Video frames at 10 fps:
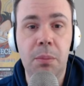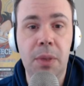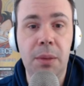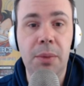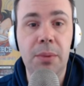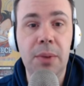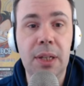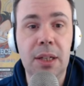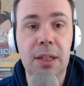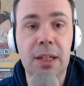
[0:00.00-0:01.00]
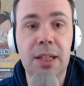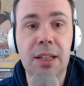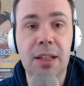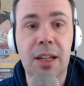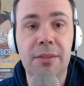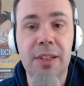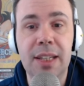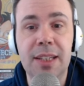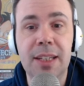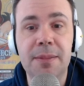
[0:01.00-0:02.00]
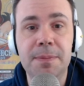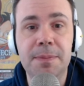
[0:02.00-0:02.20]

Maybe we are going to hit life again then.